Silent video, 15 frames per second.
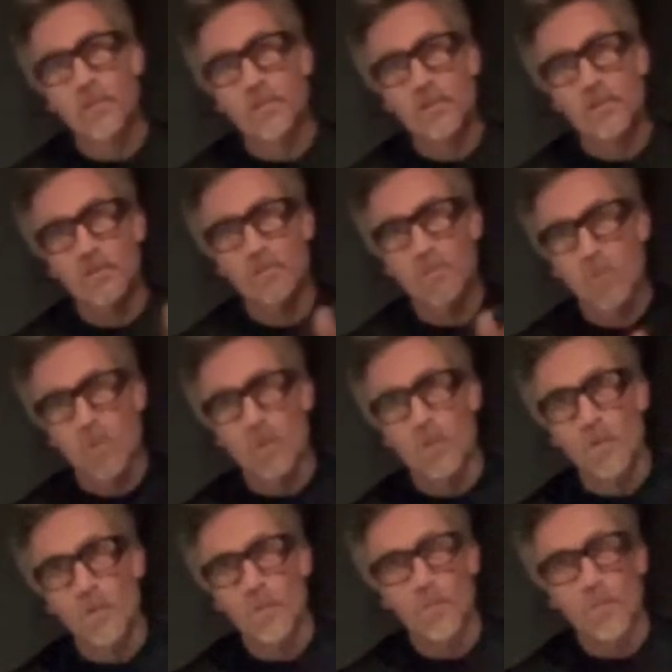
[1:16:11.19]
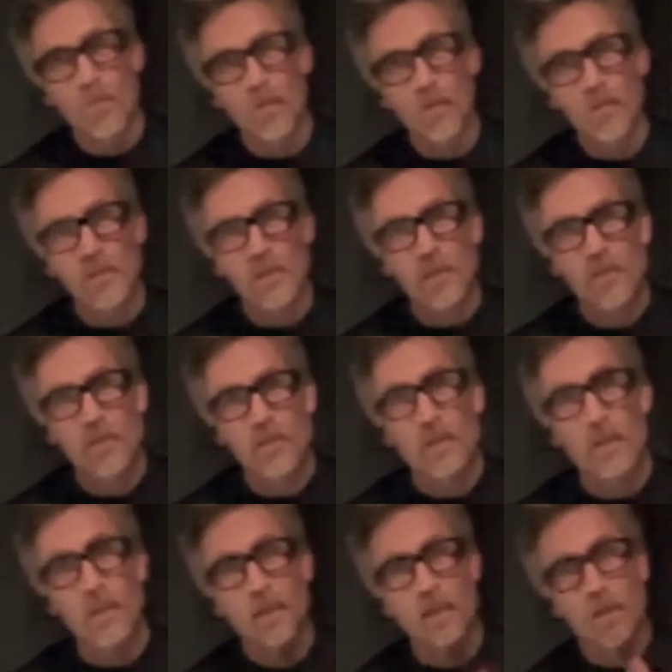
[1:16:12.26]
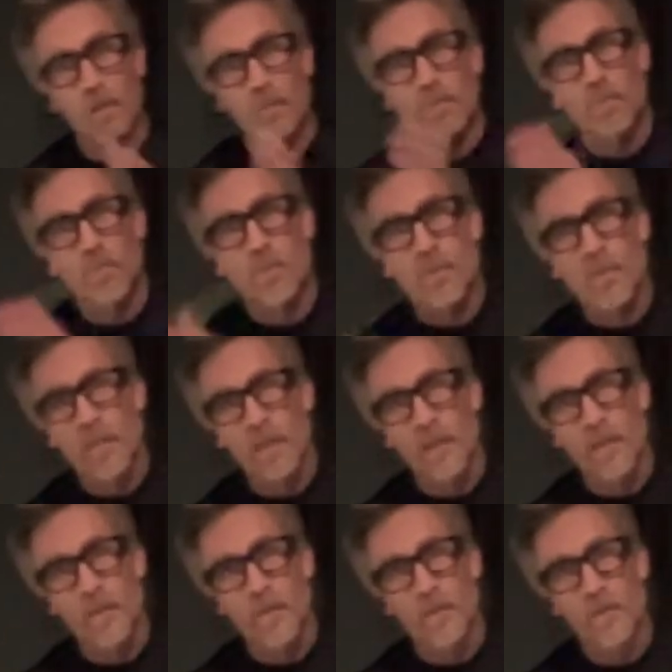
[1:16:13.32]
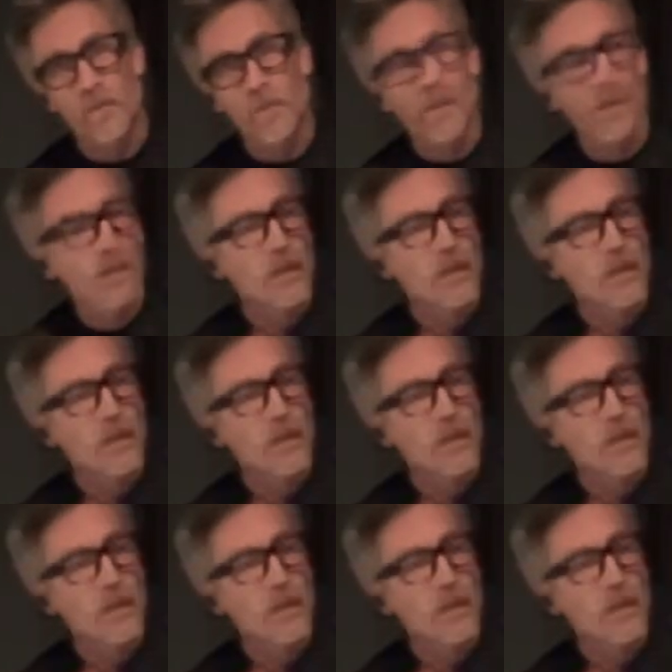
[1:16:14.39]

a little bit more on the second one, and then a little bit more than that on the third one.